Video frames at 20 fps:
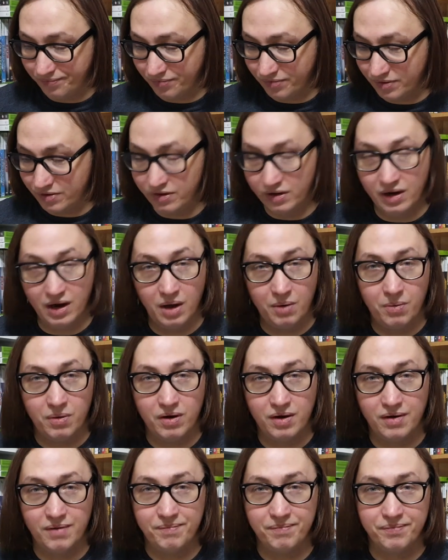do you know
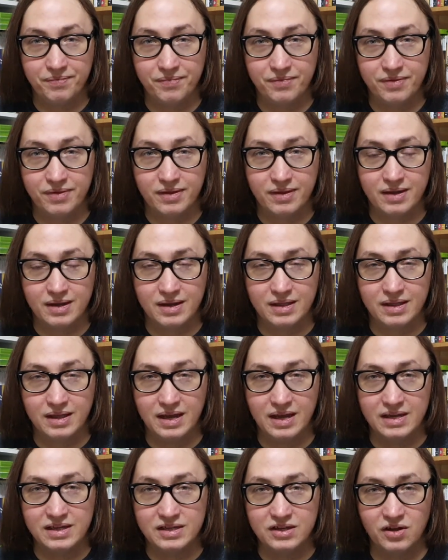what?
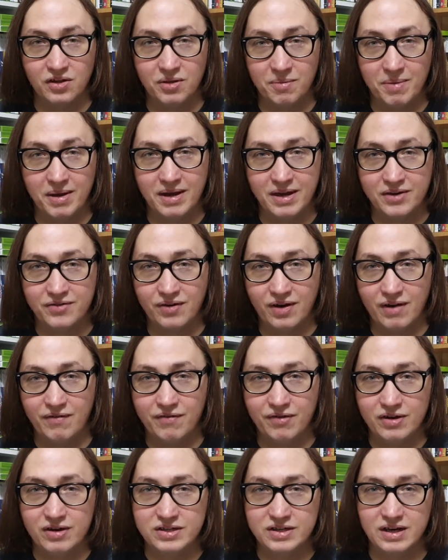It's not the Mega Drive
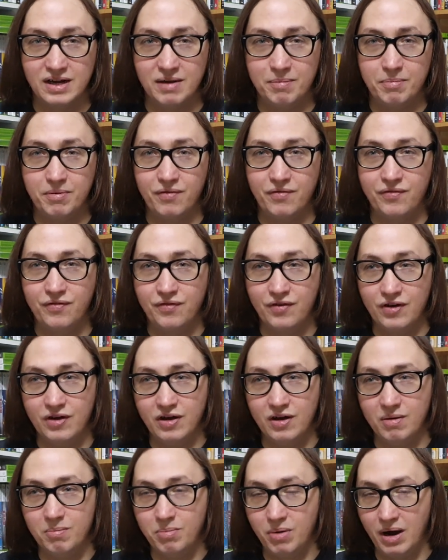version I
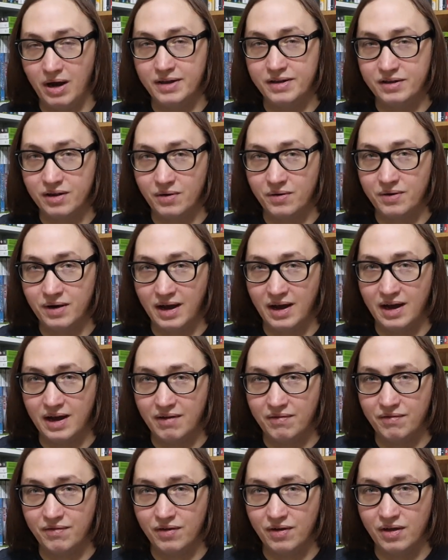prefer, but I don't
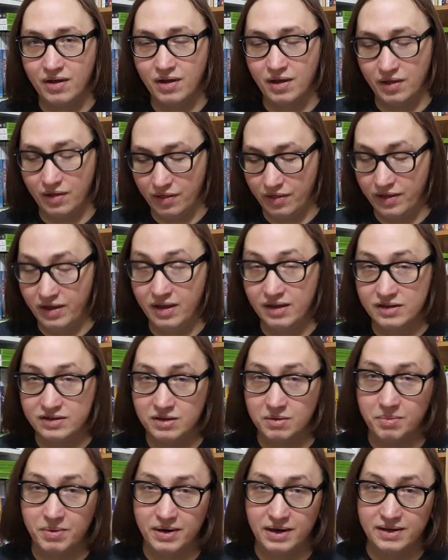have the
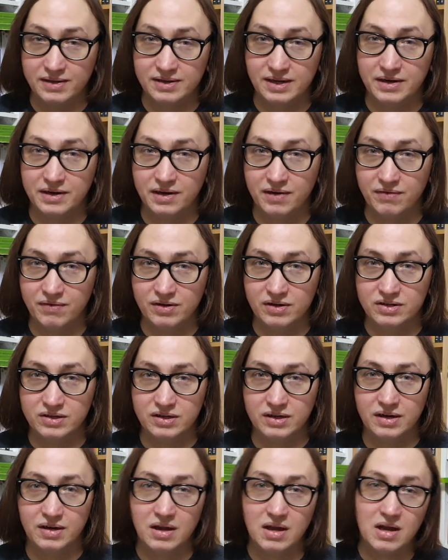Super Nintendo
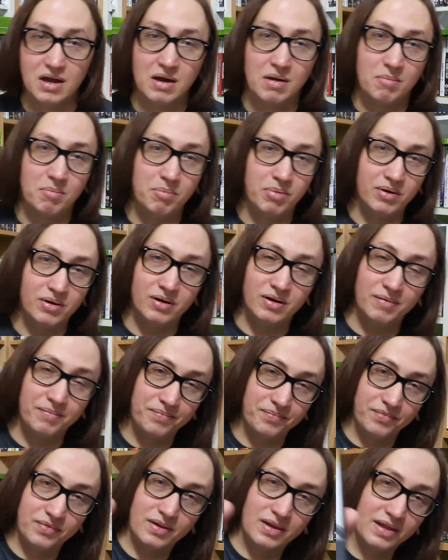version. But
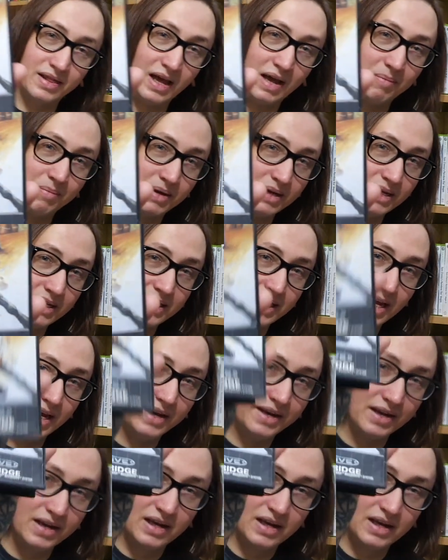that being said,